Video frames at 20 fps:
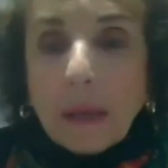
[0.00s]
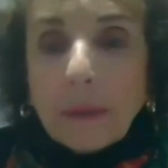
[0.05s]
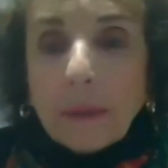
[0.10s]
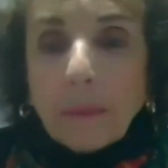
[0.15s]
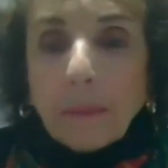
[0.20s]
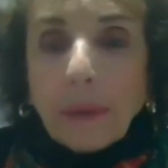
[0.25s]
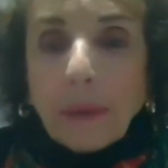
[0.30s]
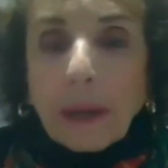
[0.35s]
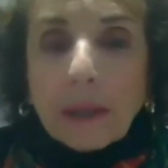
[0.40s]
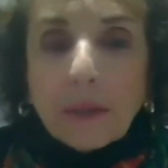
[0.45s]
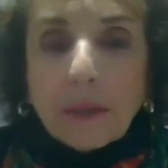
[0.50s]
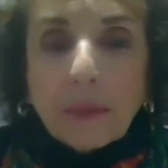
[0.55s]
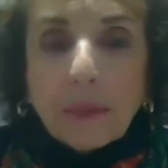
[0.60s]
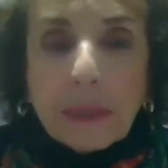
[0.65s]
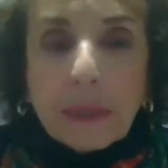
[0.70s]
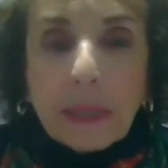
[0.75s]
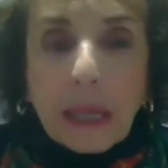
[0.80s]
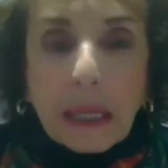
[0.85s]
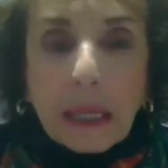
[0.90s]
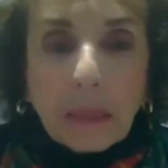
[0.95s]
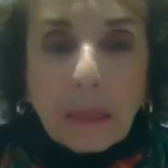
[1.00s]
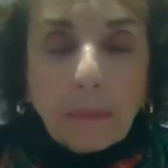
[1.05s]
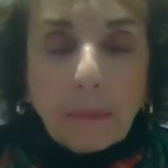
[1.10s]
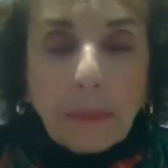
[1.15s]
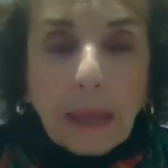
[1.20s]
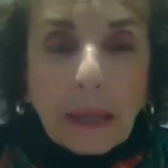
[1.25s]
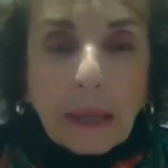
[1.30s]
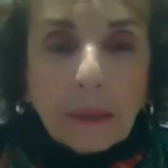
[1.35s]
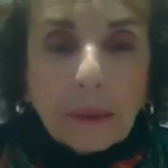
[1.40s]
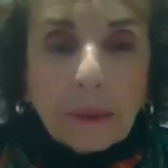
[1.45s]
the Bronx was getting
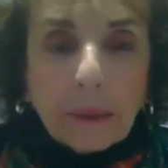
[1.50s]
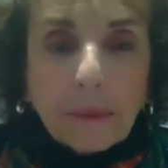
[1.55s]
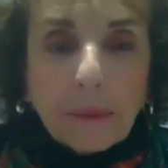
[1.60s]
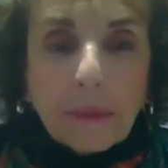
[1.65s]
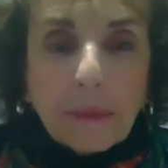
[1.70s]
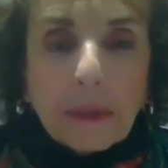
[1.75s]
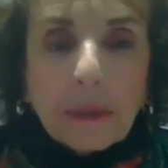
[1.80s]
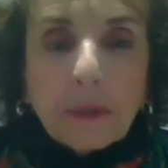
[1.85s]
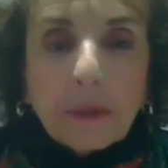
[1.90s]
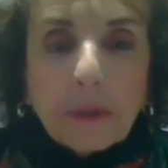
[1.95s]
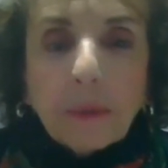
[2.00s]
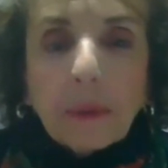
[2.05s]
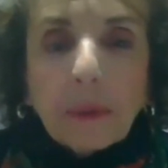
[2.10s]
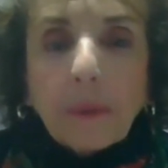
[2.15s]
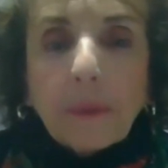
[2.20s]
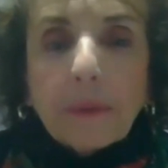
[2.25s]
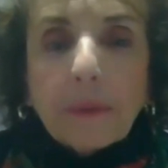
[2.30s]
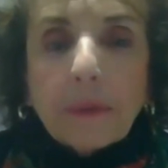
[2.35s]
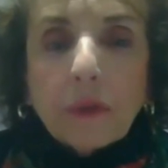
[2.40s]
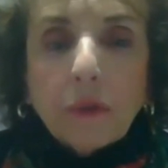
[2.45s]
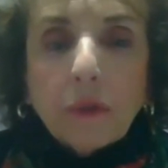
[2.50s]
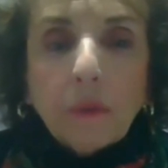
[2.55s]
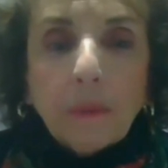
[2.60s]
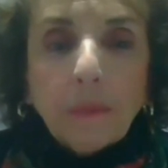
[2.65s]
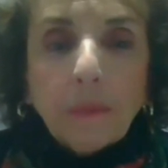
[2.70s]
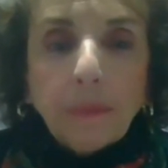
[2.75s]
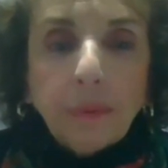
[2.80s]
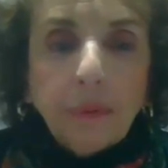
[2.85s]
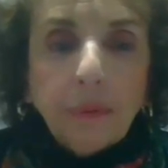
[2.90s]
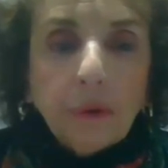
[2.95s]
better, things were going to
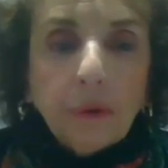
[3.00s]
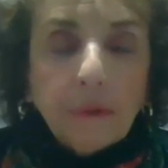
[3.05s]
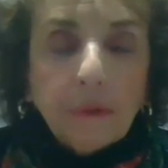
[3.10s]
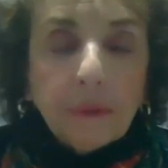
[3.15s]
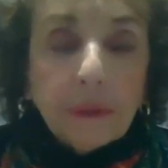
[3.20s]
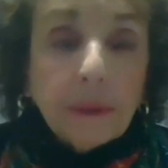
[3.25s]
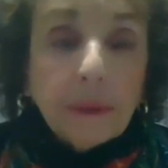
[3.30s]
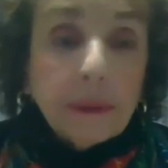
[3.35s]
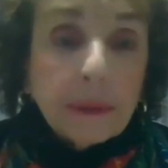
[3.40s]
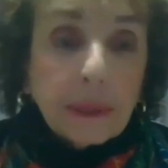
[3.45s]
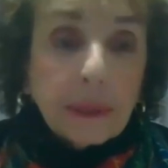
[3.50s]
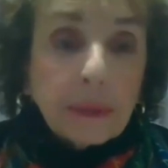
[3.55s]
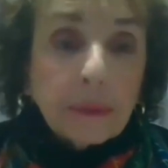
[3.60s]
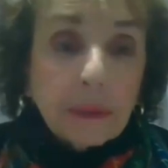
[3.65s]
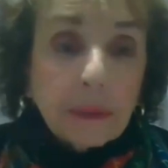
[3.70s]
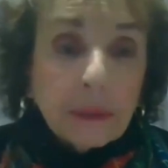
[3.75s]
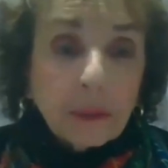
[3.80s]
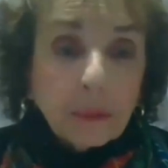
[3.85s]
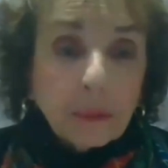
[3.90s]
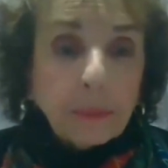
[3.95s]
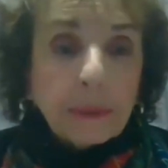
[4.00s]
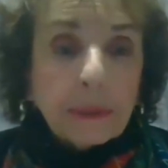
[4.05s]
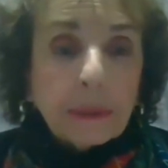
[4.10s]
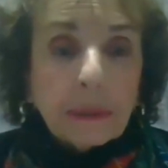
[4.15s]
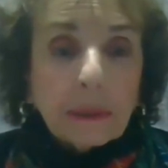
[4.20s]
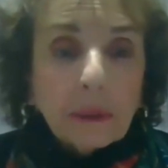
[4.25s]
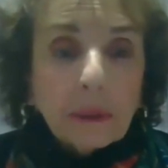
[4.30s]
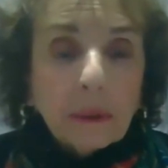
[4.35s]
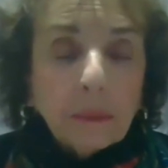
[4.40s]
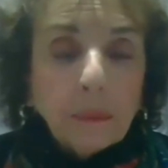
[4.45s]
improve, at least at this
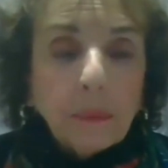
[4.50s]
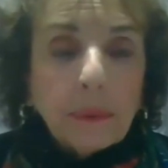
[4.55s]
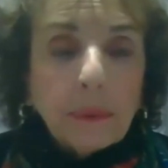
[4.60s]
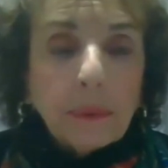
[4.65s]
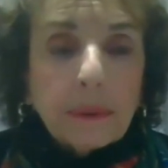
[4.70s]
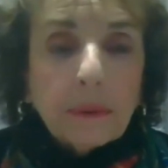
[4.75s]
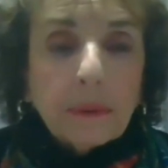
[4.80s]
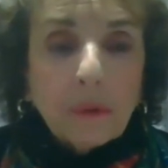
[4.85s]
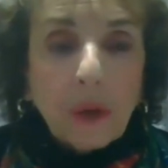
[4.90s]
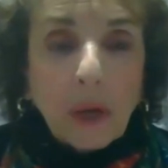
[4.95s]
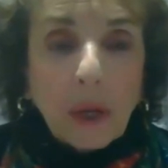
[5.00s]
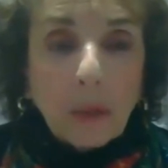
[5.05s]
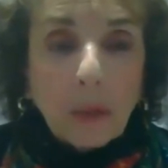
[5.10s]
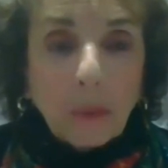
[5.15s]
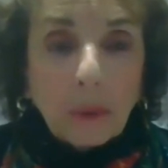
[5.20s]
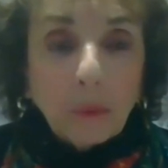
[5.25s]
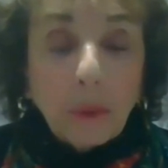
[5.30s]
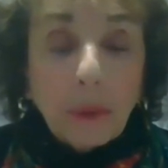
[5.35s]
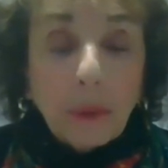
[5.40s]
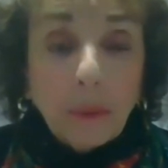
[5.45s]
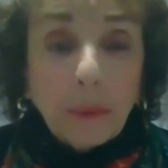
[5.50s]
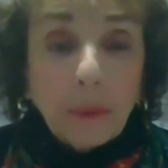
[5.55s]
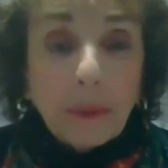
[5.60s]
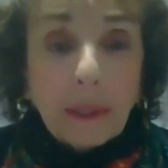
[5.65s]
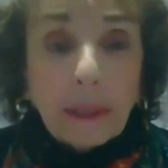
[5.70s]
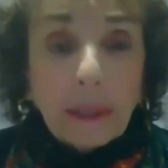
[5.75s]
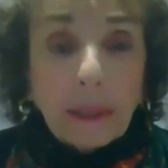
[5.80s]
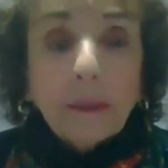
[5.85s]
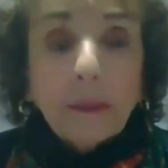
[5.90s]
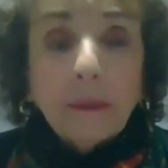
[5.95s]
particular point in time when we were
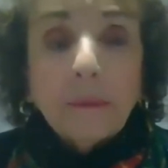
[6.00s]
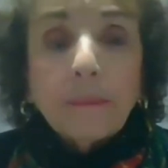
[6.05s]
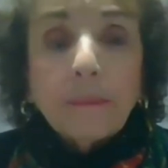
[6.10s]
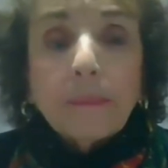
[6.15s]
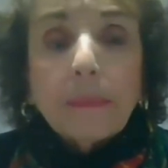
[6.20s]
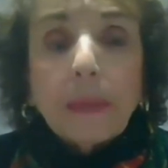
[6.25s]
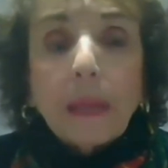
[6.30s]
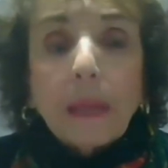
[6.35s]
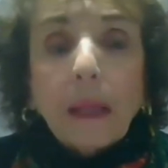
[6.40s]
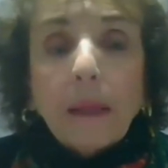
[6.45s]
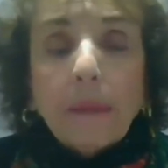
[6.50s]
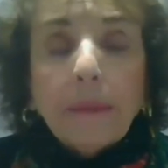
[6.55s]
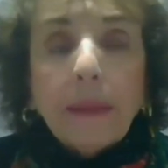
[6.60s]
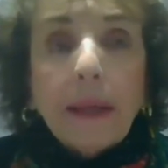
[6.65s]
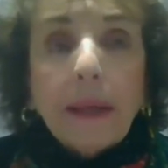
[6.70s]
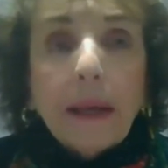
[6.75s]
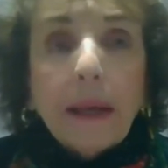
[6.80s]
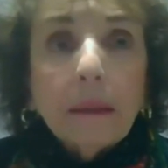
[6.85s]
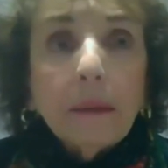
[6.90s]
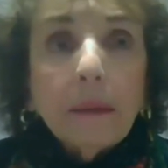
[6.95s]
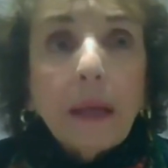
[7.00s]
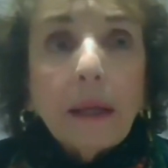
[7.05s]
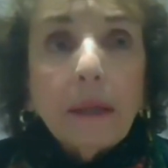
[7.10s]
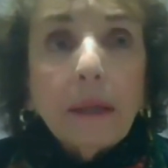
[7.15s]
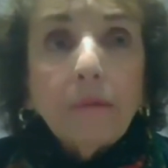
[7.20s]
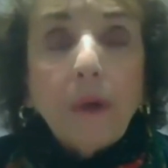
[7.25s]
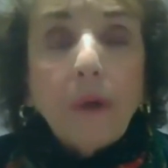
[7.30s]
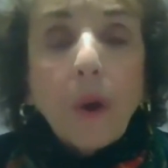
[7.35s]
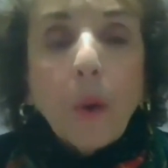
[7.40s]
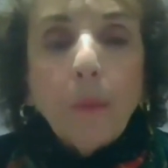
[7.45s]
there. They had a
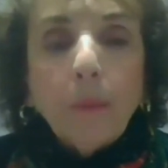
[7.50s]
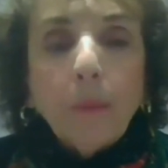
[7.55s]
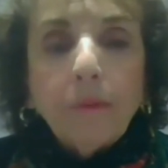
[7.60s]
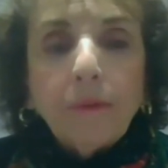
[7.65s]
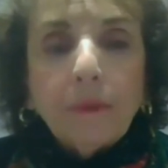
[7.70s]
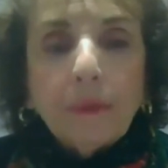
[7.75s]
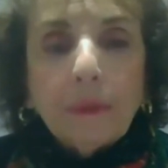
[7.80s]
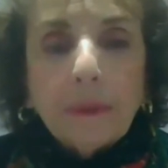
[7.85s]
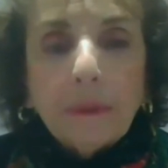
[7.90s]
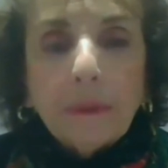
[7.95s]
lot of hope for